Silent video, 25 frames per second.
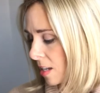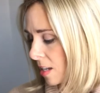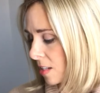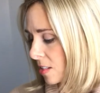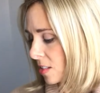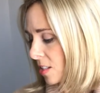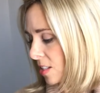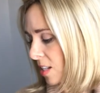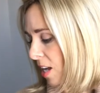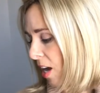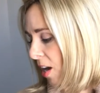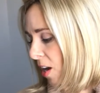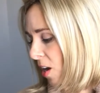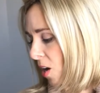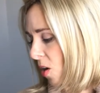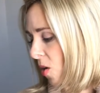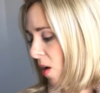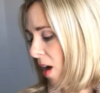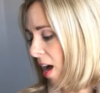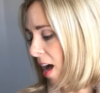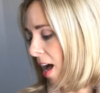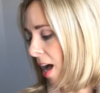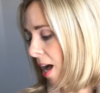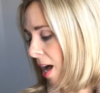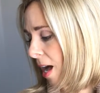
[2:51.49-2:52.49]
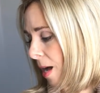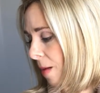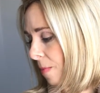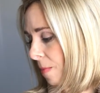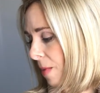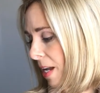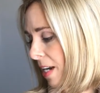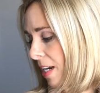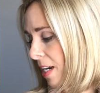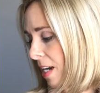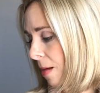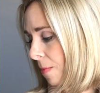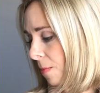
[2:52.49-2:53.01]
So um,
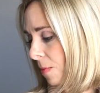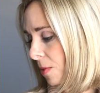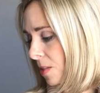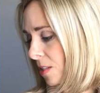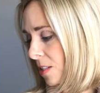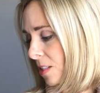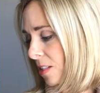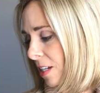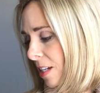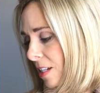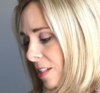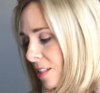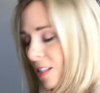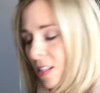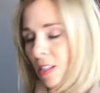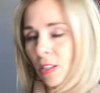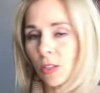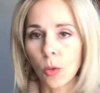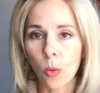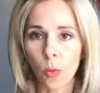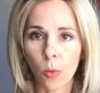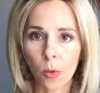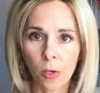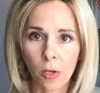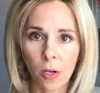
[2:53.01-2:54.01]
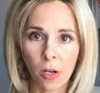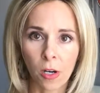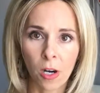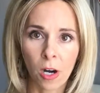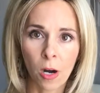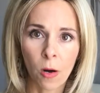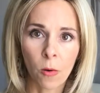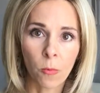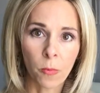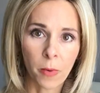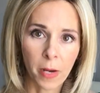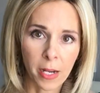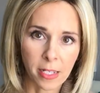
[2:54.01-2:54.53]
number six is
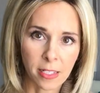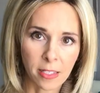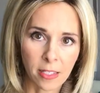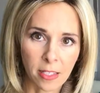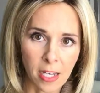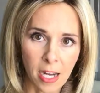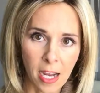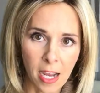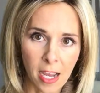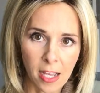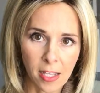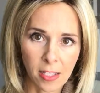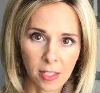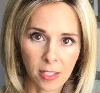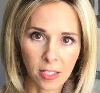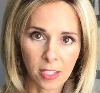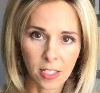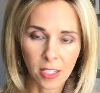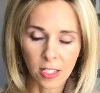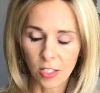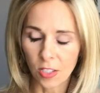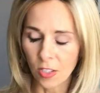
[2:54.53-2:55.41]
order wig stands.